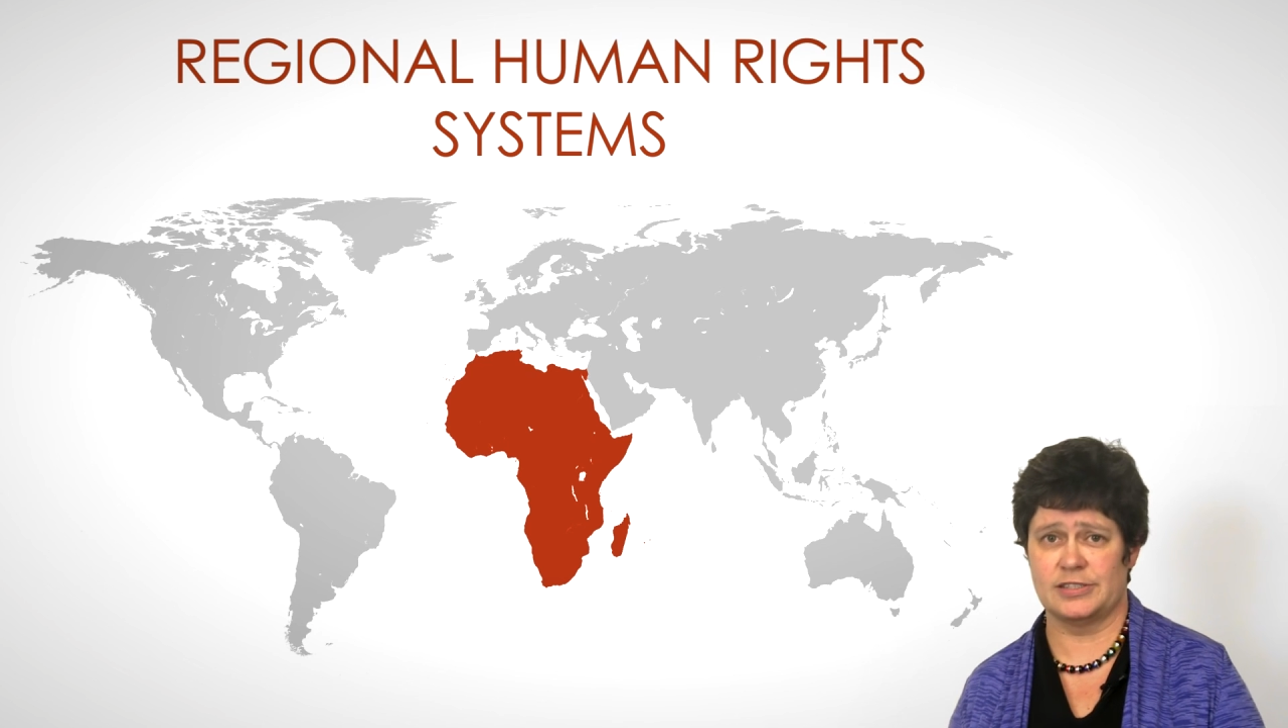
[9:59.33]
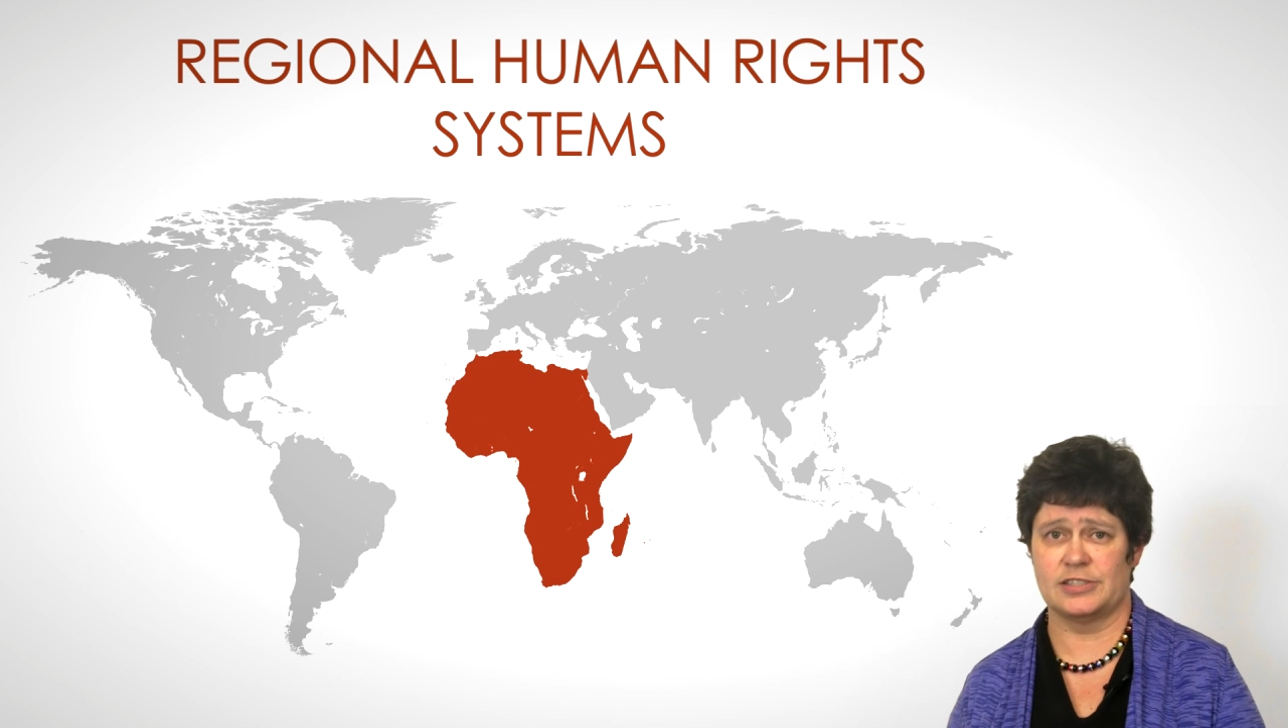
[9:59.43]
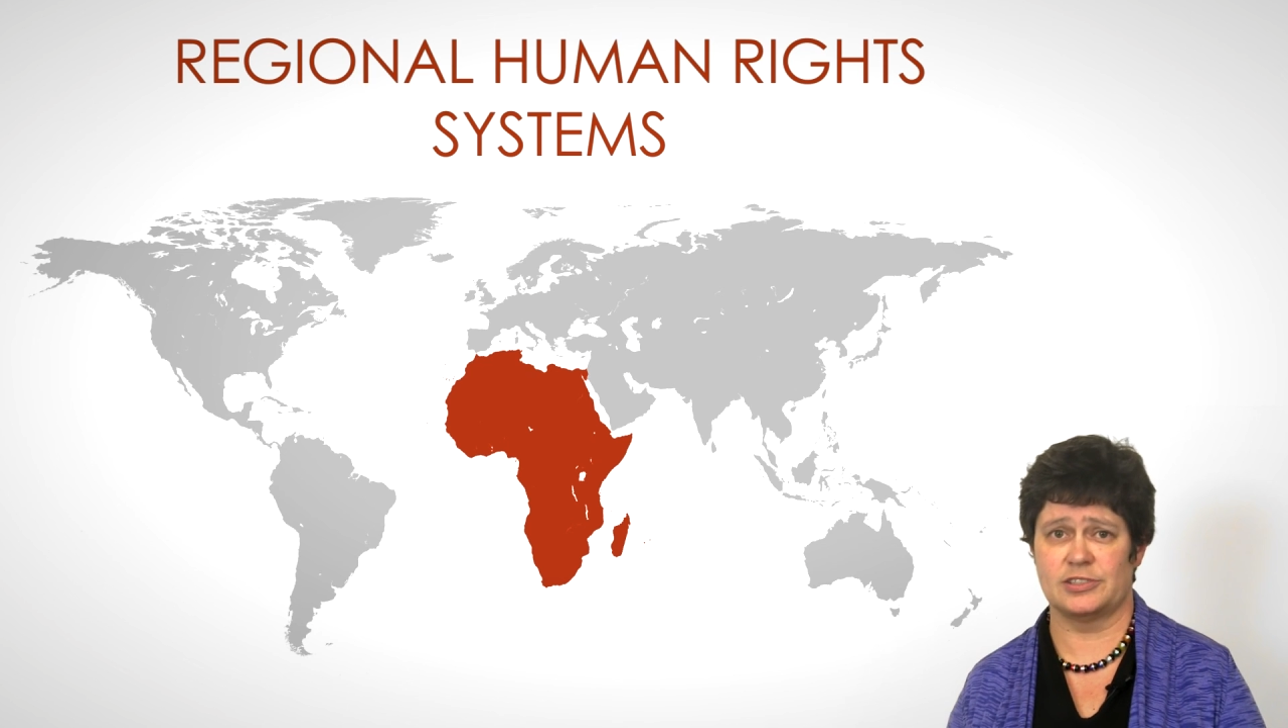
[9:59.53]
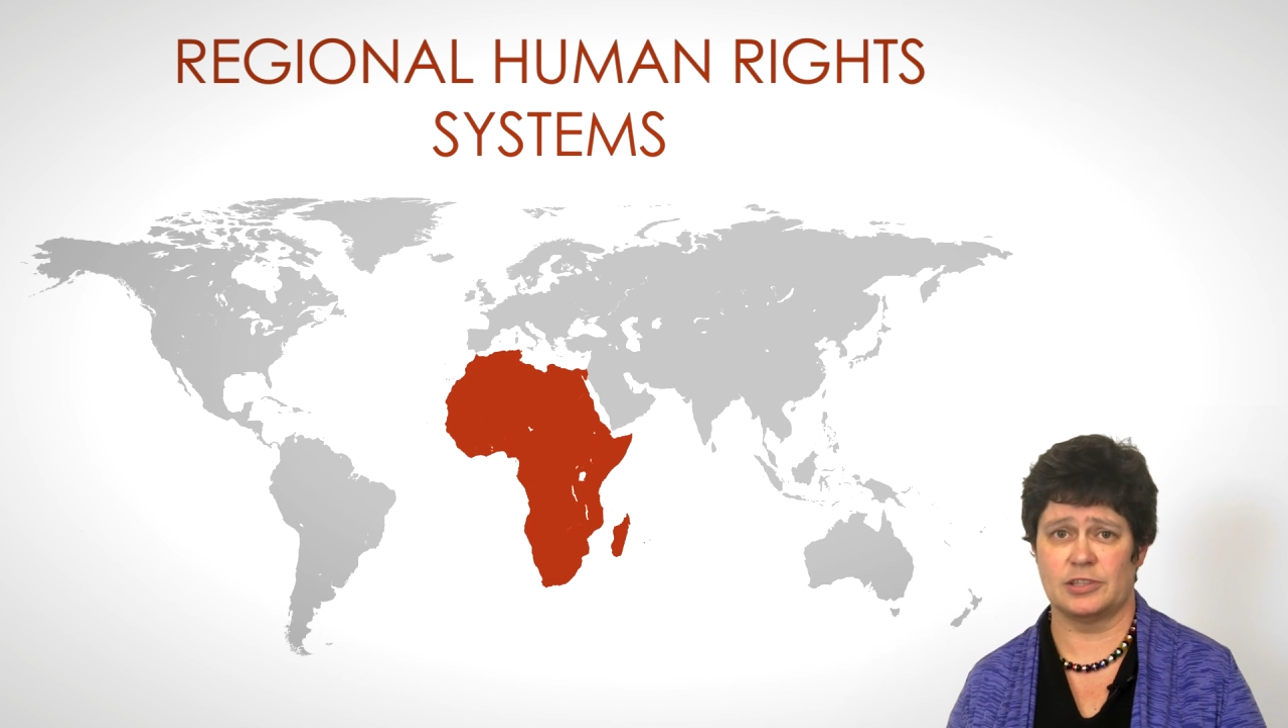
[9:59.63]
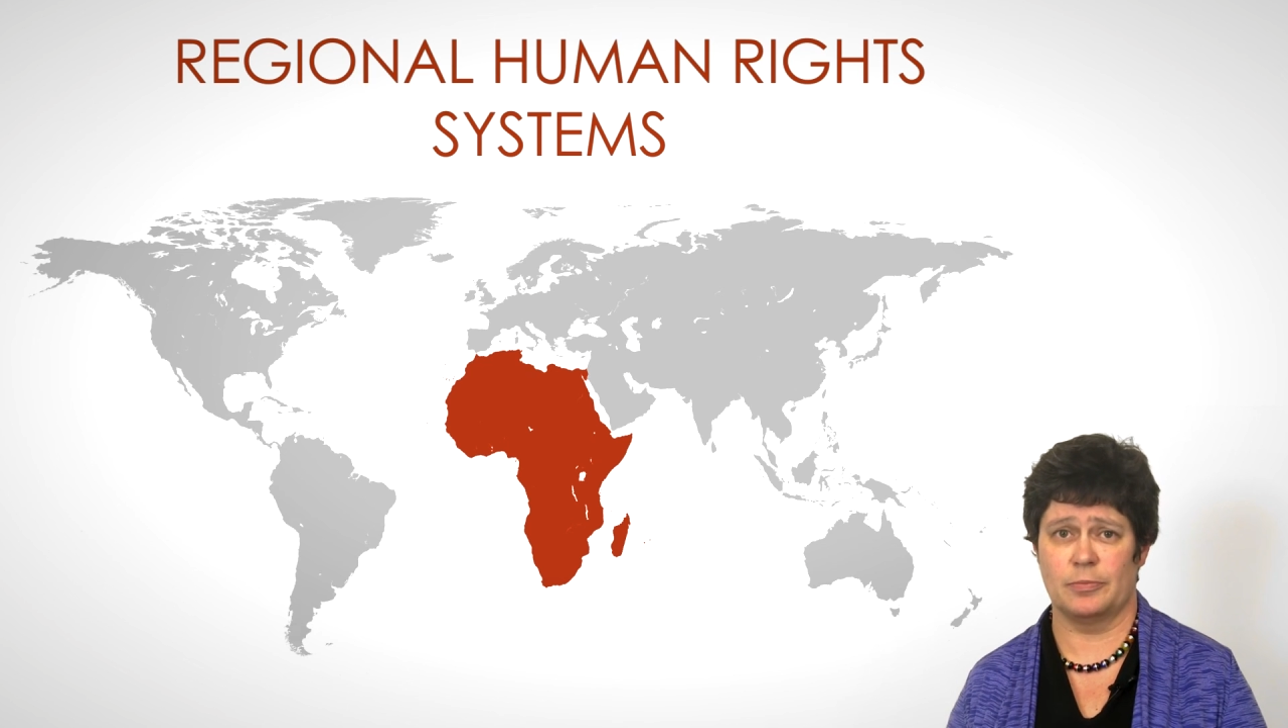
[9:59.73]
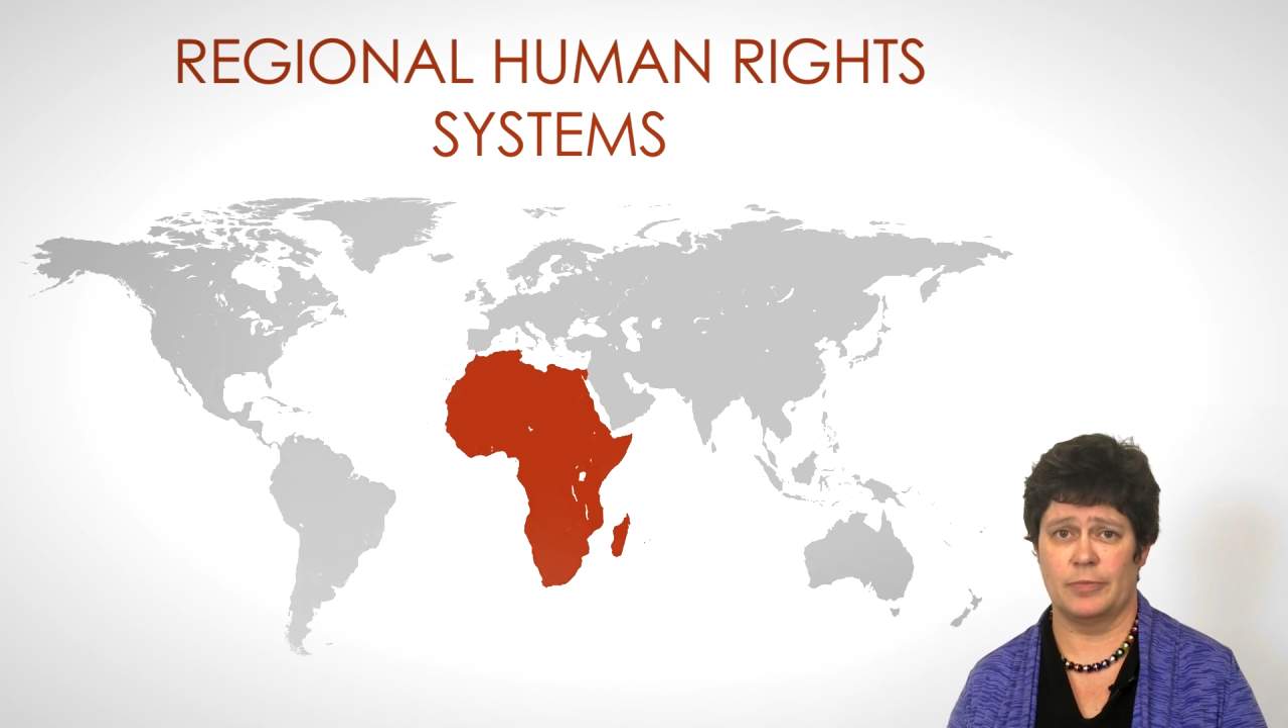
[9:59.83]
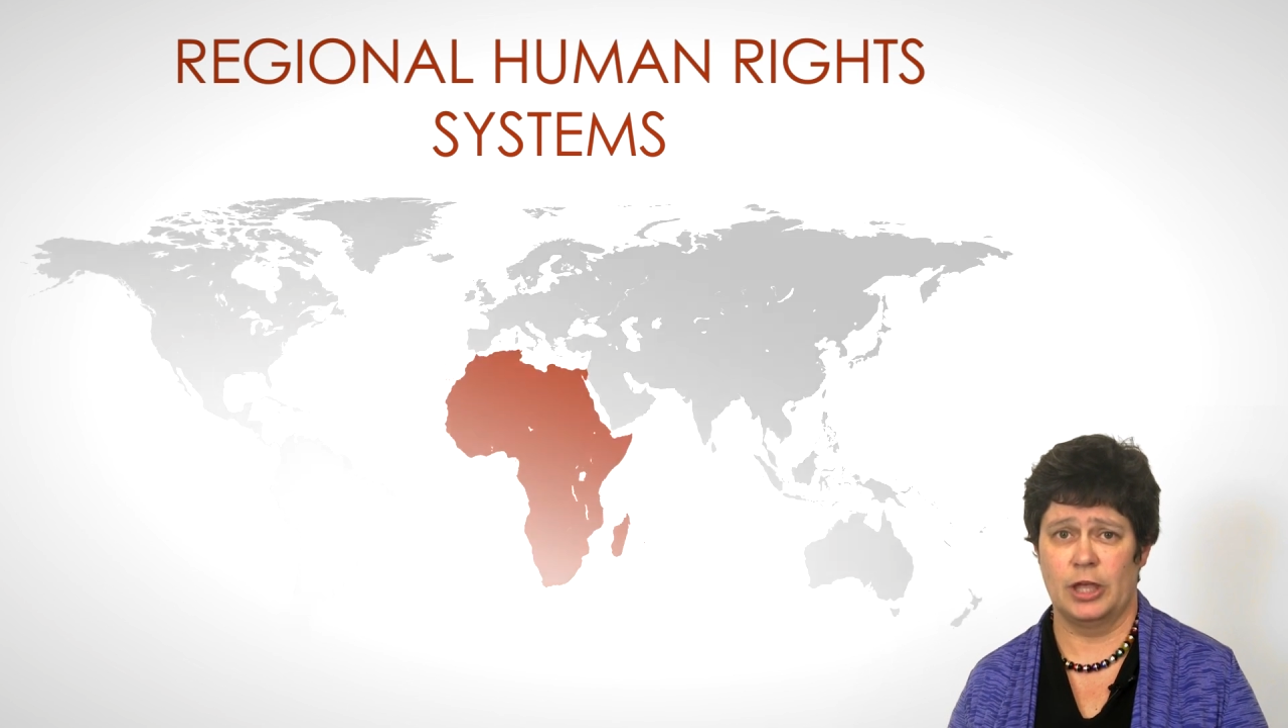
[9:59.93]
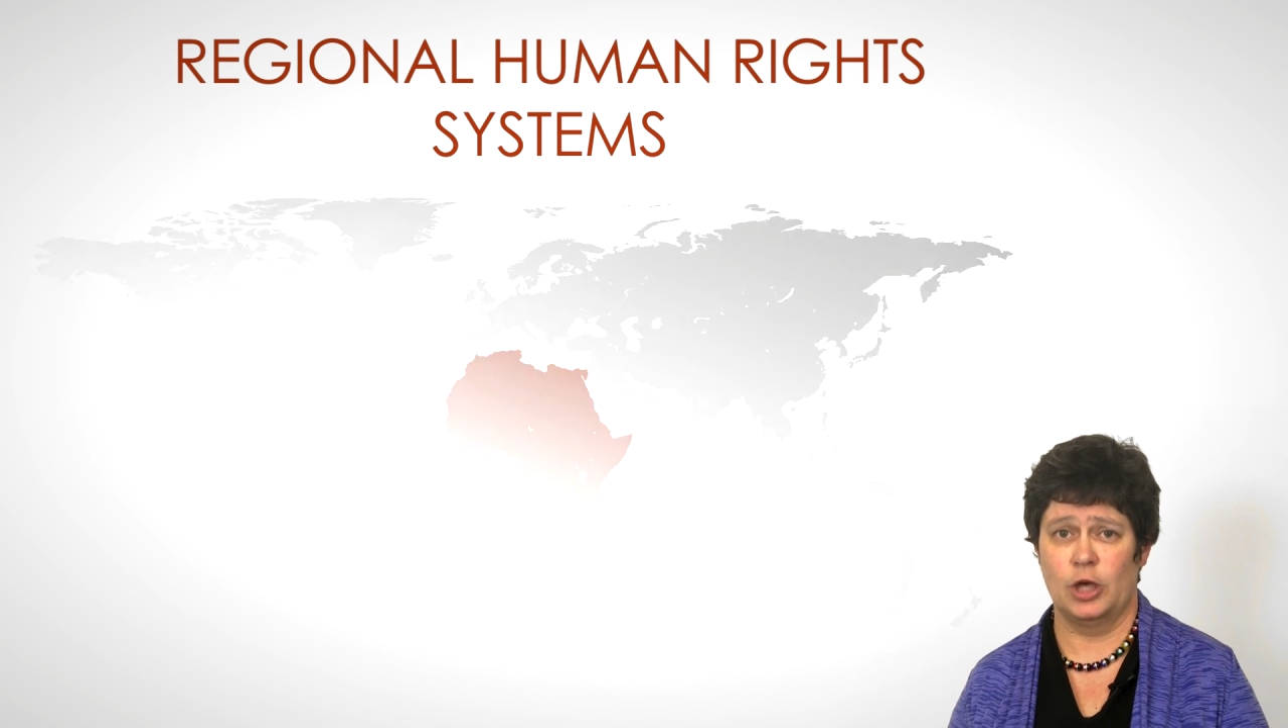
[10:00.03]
system